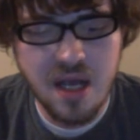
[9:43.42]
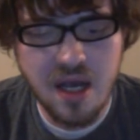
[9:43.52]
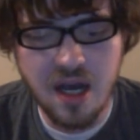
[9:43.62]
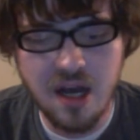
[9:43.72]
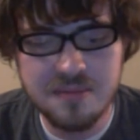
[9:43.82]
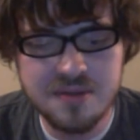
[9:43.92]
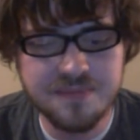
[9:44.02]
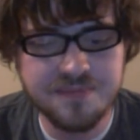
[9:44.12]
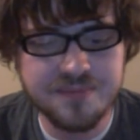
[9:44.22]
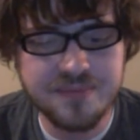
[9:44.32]

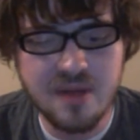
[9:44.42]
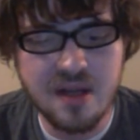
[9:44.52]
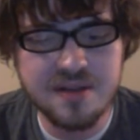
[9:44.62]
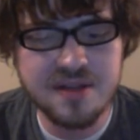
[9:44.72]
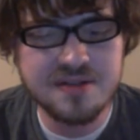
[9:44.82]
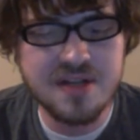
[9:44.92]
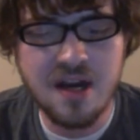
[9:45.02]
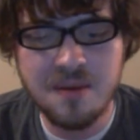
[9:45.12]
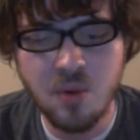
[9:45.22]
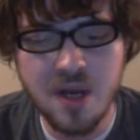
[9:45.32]
Then
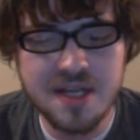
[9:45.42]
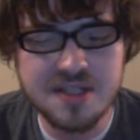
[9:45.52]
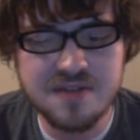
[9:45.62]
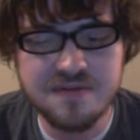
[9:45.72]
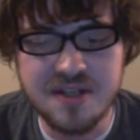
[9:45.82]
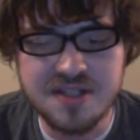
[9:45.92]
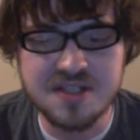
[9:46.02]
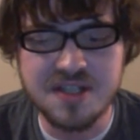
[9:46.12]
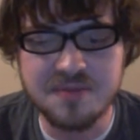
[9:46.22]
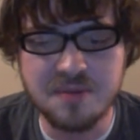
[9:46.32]
Tom Waits
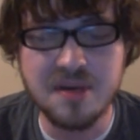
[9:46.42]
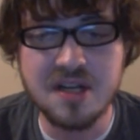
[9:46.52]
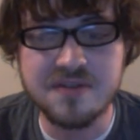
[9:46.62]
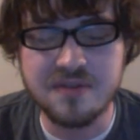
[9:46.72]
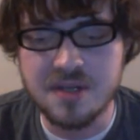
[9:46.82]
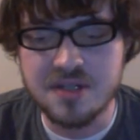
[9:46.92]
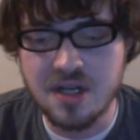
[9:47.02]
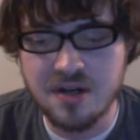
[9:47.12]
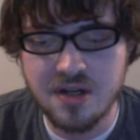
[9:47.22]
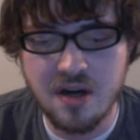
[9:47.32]
fixes up the bus from the
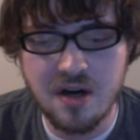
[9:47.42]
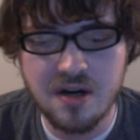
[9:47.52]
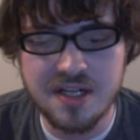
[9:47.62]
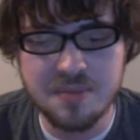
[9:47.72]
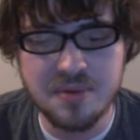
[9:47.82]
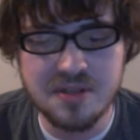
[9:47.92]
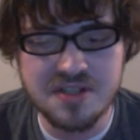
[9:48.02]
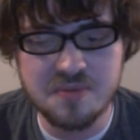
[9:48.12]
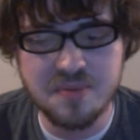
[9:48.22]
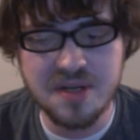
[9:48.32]
junkyard, and he puts
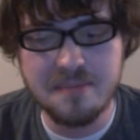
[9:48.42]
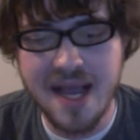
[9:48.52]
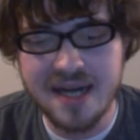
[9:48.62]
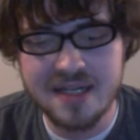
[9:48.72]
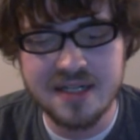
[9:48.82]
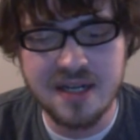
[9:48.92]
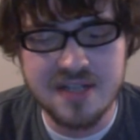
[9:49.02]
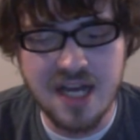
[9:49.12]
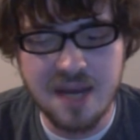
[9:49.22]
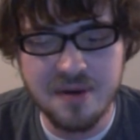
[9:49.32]
this big magnet on
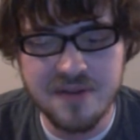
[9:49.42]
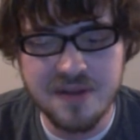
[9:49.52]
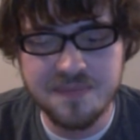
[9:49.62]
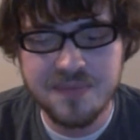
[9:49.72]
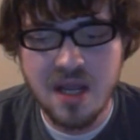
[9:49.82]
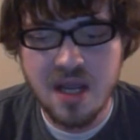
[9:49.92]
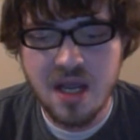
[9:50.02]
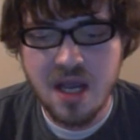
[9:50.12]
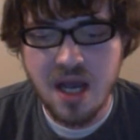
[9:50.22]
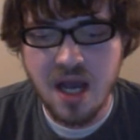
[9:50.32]
top of it.
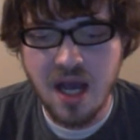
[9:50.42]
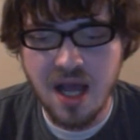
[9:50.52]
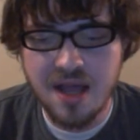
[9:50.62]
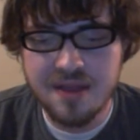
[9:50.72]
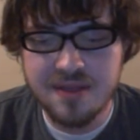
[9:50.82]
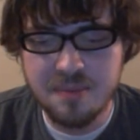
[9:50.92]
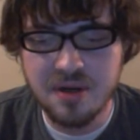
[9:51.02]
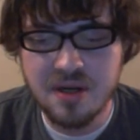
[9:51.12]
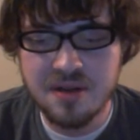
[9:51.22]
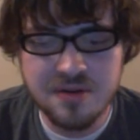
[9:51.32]
They
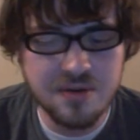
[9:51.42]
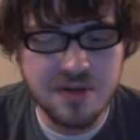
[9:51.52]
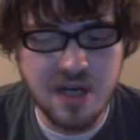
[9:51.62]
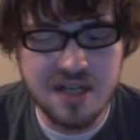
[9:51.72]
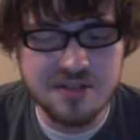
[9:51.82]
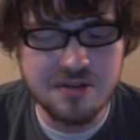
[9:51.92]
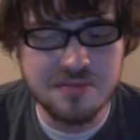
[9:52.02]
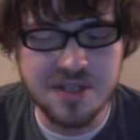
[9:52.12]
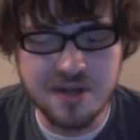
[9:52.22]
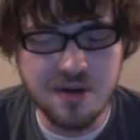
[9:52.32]
put on their new
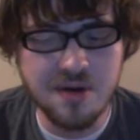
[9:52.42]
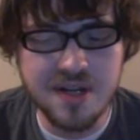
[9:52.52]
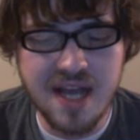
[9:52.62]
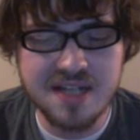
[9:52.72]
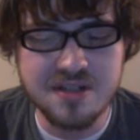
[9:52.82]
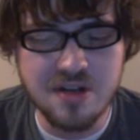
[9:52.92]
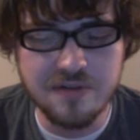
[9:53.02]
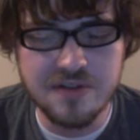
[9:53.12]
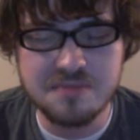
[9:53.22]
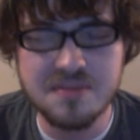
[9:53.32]
costumes and they go to
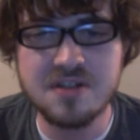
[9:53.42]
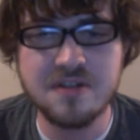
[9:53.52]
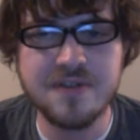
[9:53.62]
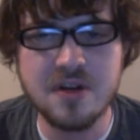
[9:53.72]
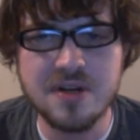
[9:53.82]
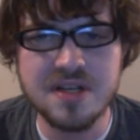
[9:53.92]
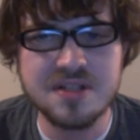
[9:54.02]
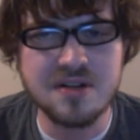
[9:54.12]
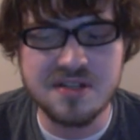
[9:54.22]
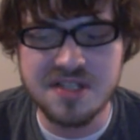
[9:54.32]
Casanova's. Mr. Furious
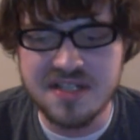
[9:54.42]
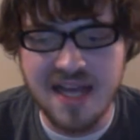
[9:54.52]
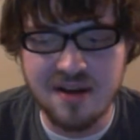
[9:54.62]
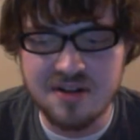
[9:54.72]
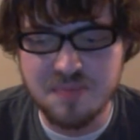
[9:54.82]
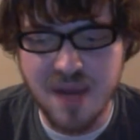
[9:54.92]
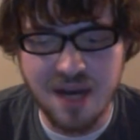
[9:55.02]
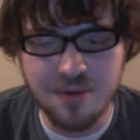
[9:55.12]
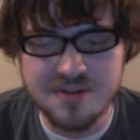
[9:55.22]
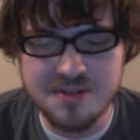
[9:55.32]
starts to doubt his
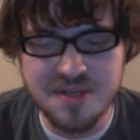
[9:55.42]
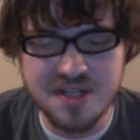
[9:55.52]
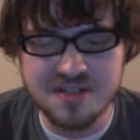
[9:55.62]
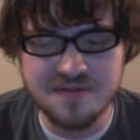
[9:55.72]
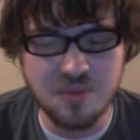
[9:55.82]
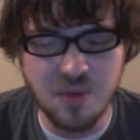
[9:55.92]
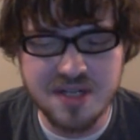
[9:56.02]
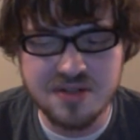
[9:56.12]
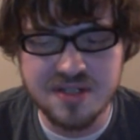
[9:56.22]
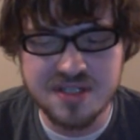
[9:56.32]
powers because of the
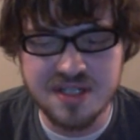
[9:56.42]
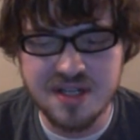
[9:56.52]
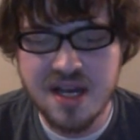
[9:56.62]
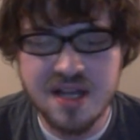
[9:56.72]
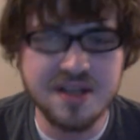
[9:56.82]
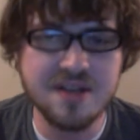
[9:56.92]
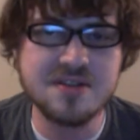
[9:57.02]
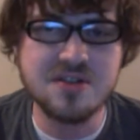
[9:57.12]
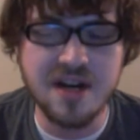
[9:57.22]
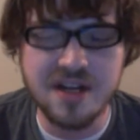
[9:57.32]
waitress, and the
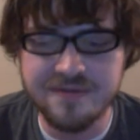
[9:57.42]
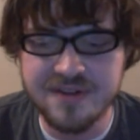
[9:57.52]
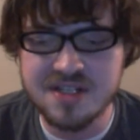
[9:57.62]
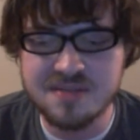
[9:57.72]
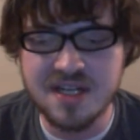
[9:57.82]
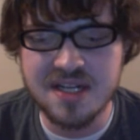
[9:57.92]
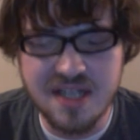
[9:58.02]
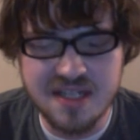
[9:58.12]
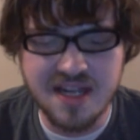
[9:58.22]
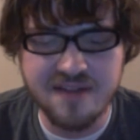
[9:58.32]
others try to convince him that he
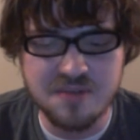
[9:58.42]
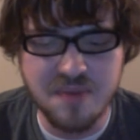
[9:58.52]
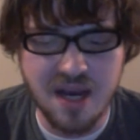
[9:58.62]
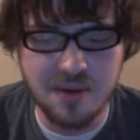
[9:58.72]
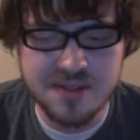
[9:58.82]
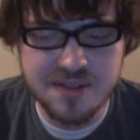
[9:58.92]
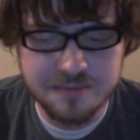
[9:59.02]
does have his powers.